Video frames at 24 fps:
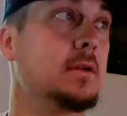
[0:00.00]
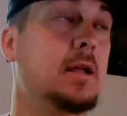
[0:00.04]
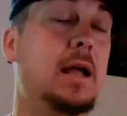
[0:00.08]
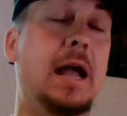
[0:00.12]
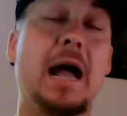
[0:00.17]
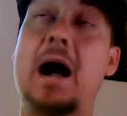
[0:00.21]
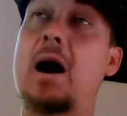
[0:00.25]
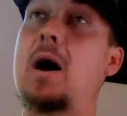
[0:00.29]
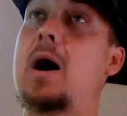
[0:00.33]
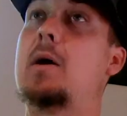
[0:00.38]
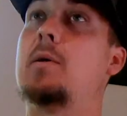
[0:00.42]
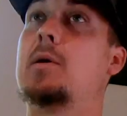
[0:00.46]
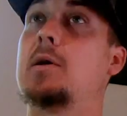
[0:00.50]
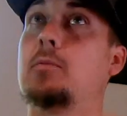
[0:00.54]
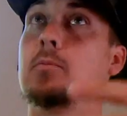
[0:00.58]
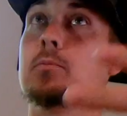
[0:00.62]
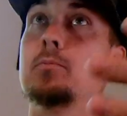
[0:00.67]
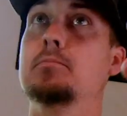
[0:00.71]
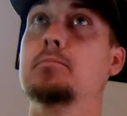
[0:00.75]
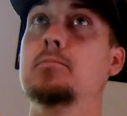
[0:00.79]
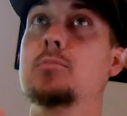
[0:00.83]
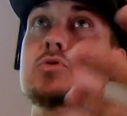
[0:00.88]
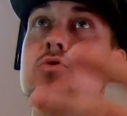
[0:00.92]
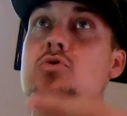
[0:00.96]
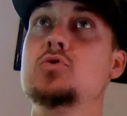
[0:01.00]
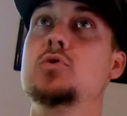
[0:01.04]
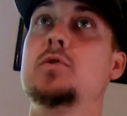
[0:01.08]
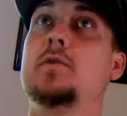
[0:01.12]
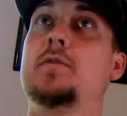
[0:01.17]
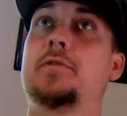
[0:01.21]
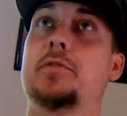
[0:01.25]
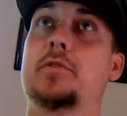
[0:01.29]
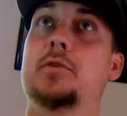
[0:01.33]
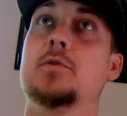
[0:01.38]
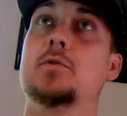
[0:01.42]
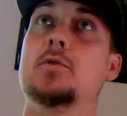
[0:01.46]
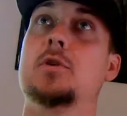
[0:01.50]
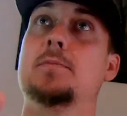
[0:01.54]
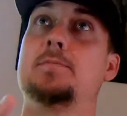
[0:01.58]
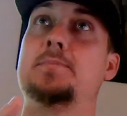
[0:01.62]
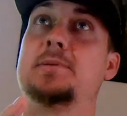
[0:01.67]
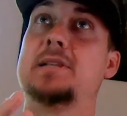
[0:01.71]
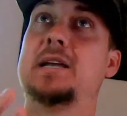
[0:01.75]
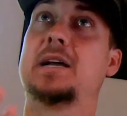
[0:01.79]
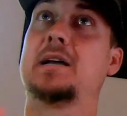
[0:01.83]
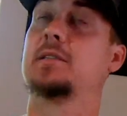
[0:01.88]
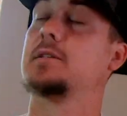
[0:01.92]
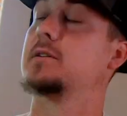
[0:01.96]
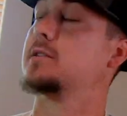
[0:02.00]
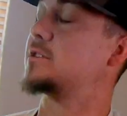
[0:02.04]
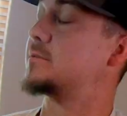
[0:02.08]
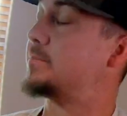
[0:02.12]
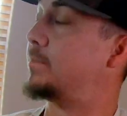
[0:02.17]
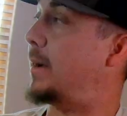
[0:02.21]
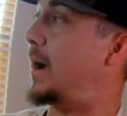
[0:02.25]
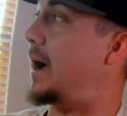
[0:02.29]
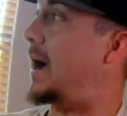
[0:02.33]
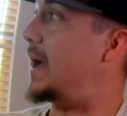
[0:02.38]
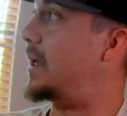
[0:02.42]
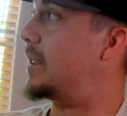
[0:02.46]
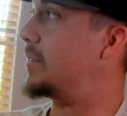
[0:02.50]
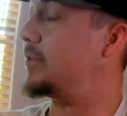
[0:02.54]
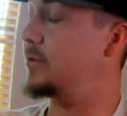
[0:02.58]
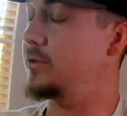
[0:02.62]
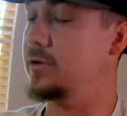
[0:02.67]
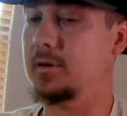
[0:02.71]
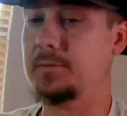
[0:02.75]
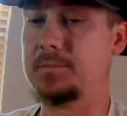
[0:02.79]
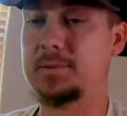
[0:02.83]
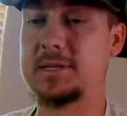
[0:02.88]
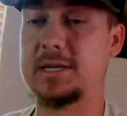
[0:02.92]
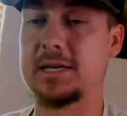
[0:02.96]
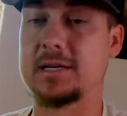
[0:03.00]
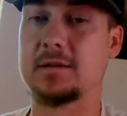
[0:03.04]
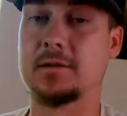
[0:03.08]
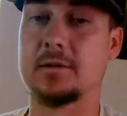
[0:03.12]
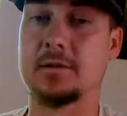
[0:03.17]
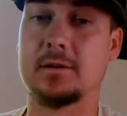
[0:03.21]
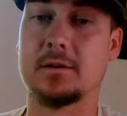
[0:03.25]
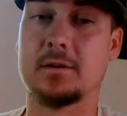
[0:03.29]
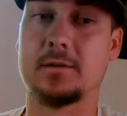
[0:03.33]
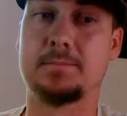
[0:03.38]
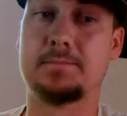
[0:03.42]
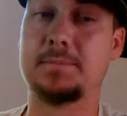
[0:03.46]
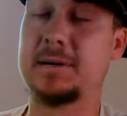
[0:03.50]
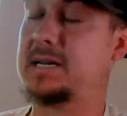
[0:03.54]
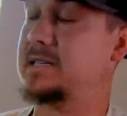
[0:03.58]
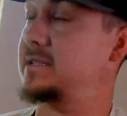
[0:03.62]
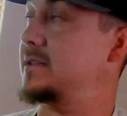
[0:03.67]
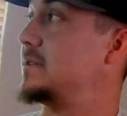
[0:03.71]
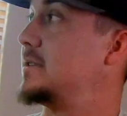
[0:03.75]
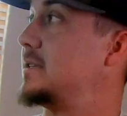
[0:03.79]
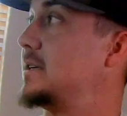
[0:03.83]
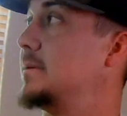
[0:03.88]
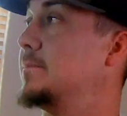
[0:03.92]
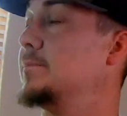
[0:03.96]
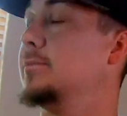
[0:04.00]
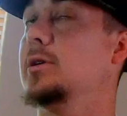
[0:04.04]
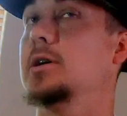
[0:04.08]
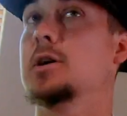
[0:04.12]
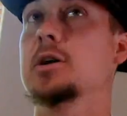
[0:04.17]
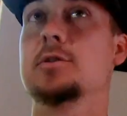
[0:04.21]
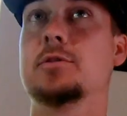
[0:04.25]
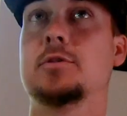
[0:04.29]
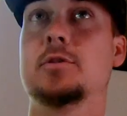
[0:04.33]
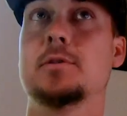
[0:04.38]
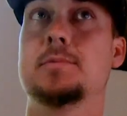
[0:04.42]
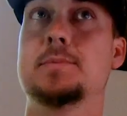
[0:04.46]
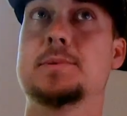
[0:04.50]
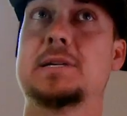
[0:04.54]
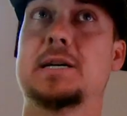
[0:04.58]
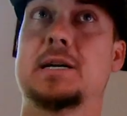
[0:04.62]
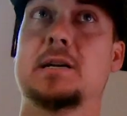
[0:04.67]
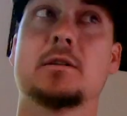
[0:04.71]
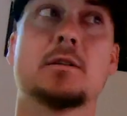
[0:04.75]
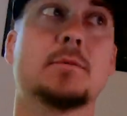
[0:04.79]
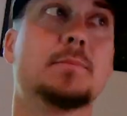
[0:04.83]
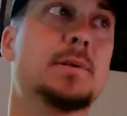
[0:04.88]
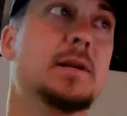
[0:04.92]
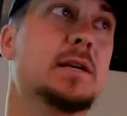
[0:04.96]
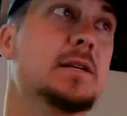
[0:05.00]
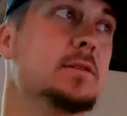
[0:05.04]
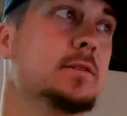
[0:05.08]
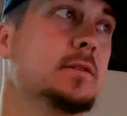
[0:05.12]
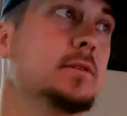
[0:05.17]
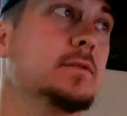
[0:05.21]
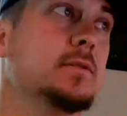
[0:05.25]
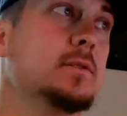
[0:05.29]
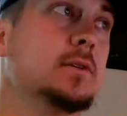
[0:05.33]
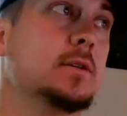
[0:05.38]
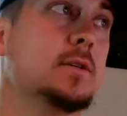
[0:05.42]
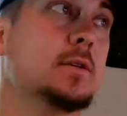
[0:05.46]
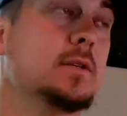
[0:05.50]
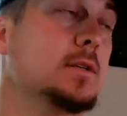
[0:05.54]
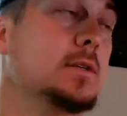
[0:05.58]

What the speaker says: how I would move through a particular spot, through a particular piece of timber, through a particular piece of